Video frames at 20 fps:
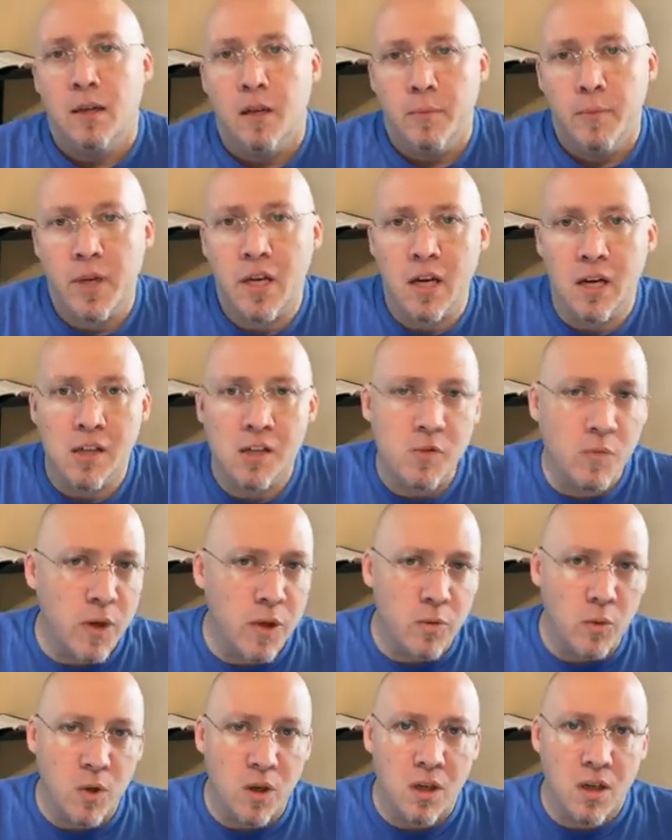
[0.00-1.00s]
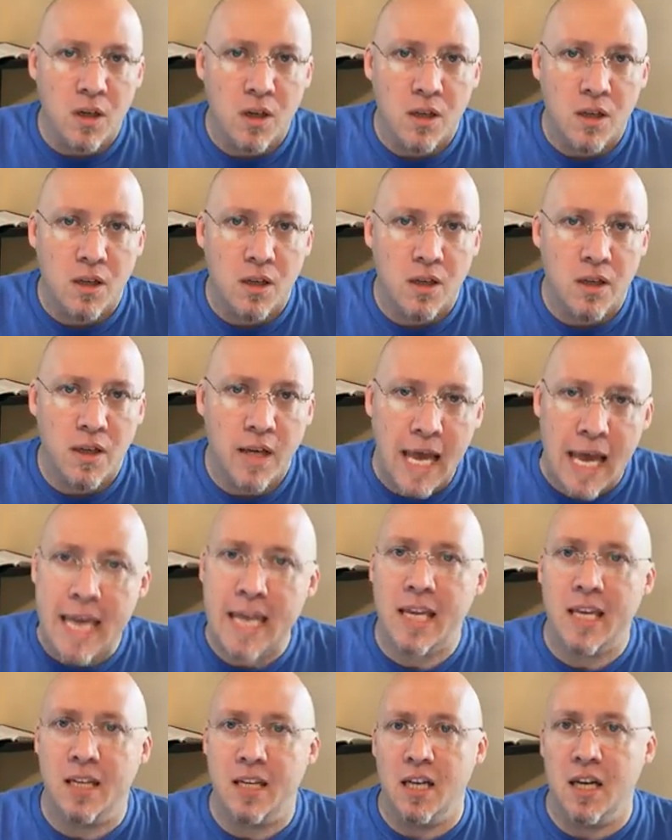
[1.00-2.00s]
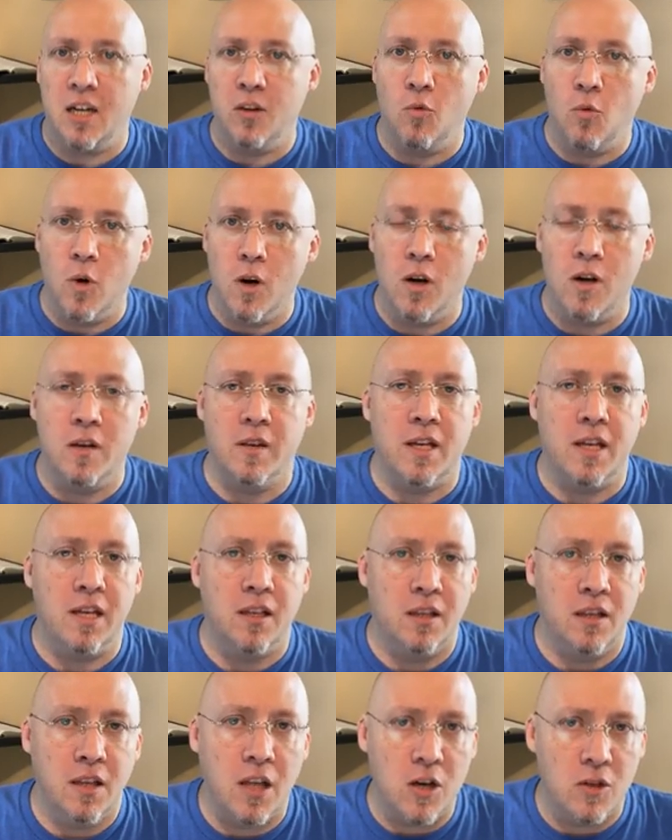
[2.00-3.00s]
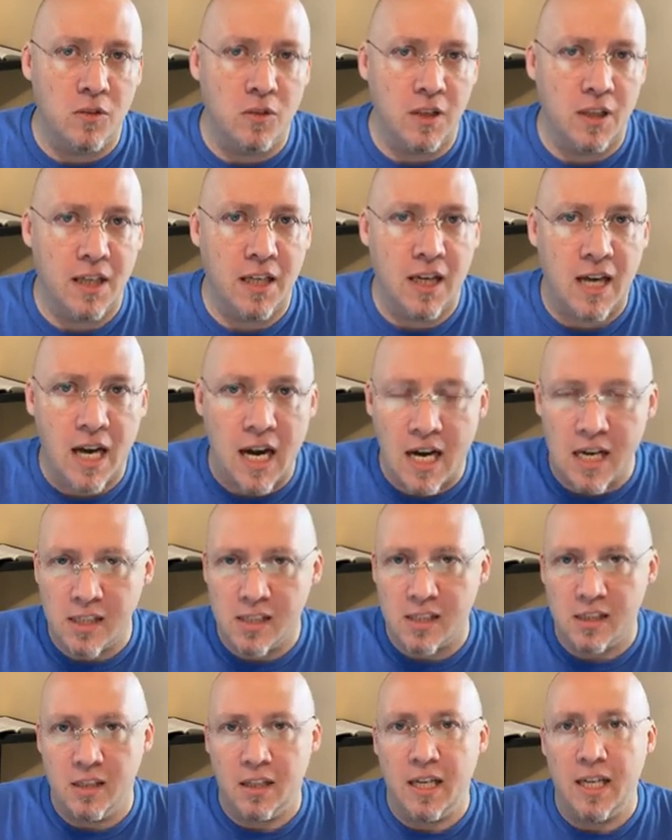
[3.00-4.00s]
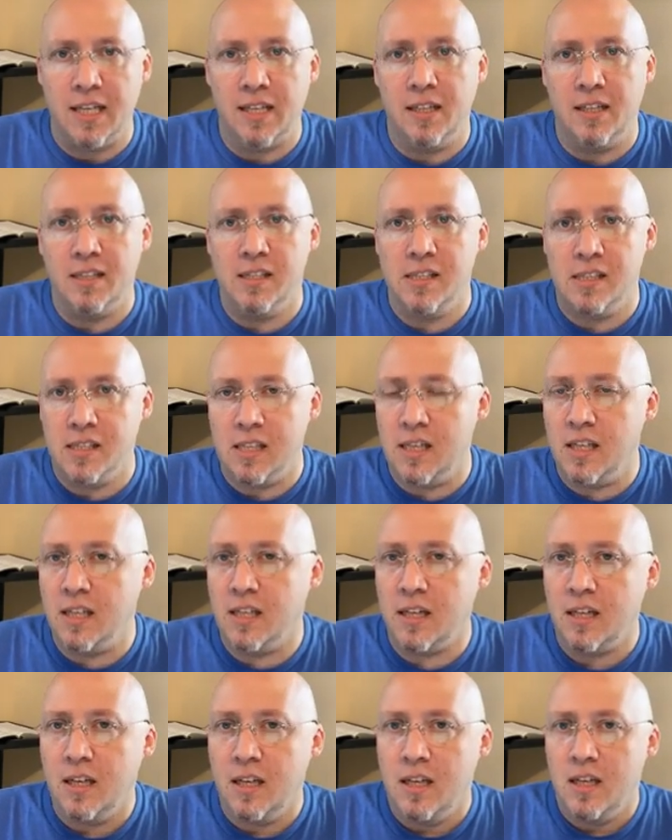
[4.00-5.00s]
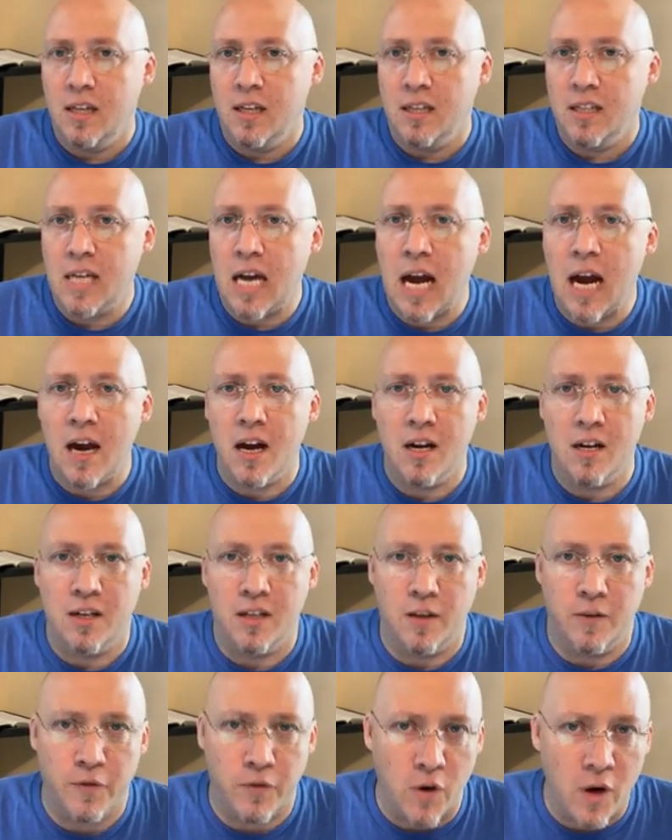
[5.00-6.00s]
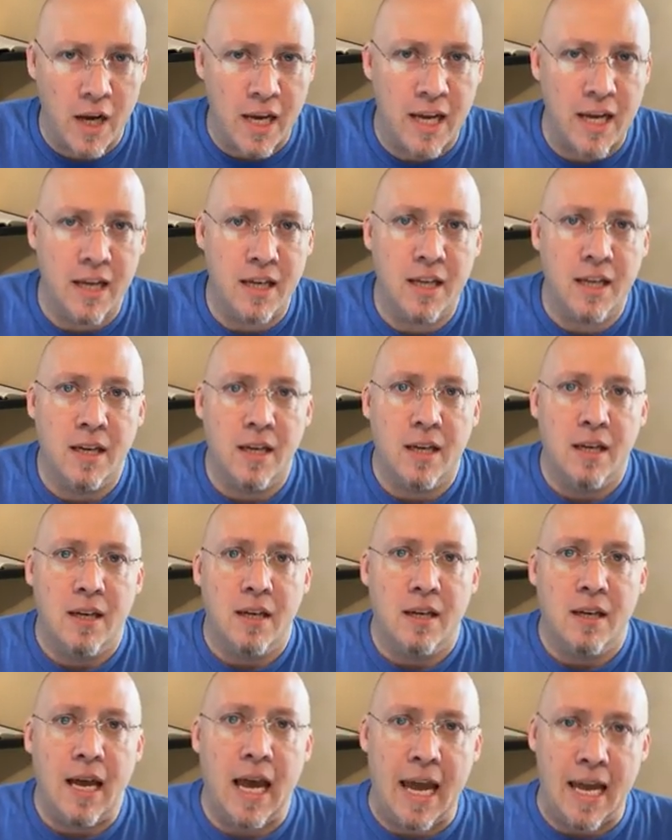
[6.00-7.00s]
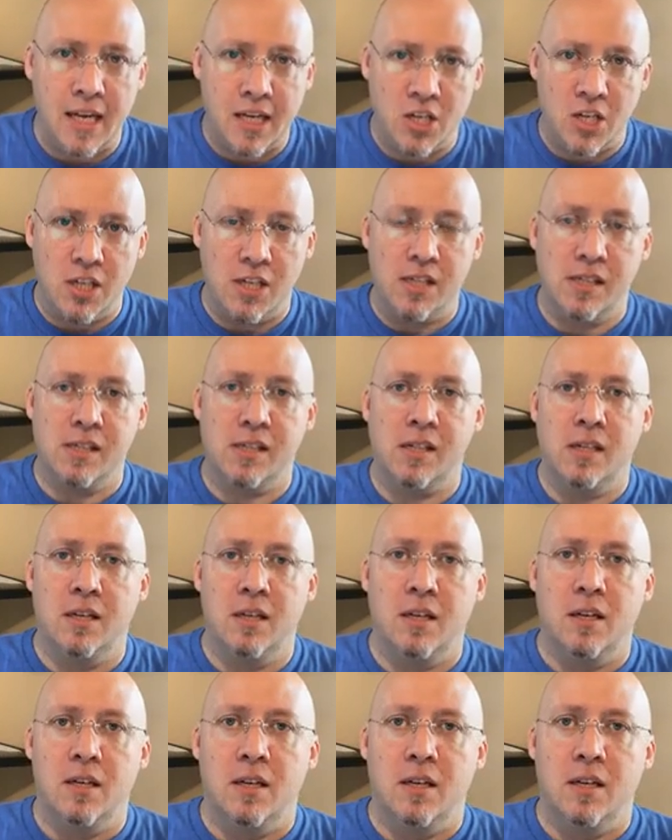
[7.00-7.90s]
because we were naked, unworthy, lonely, isolated, sick, tired, afraid, anxious.